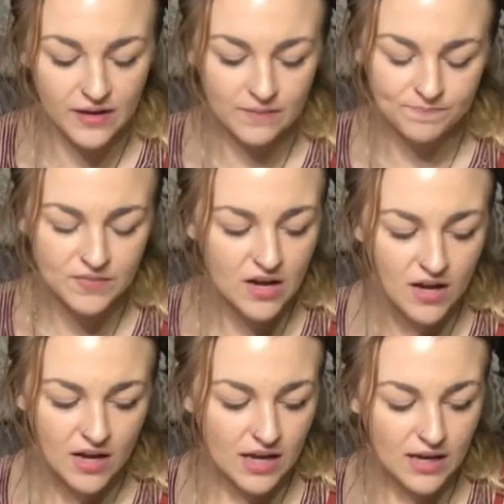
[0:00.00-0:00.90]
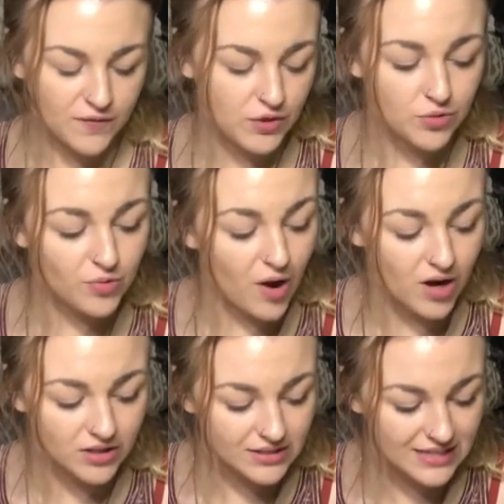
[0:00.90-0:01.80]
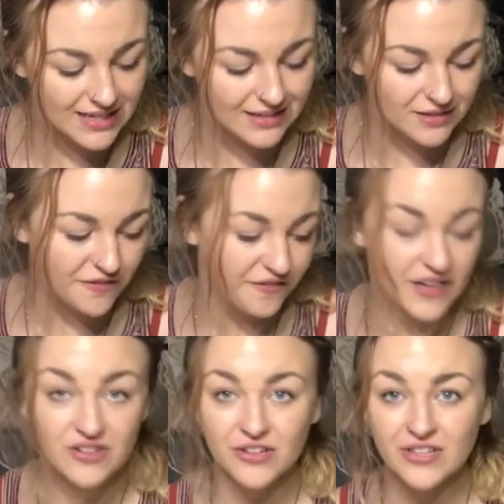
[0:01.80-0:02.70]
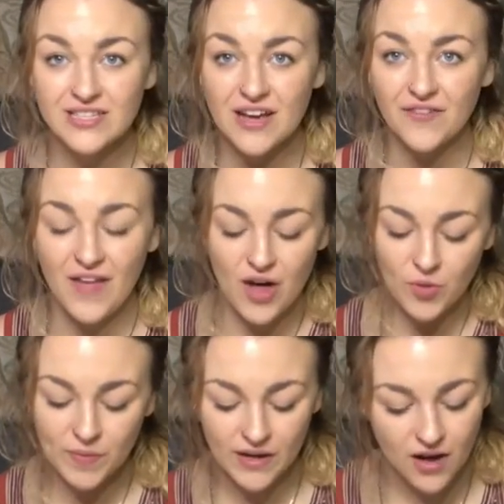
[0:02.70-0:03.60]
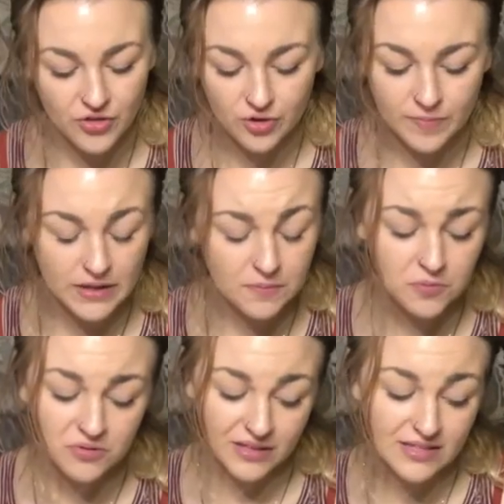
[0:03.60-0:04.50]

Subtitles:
And if you aren't in the fields of helping other people,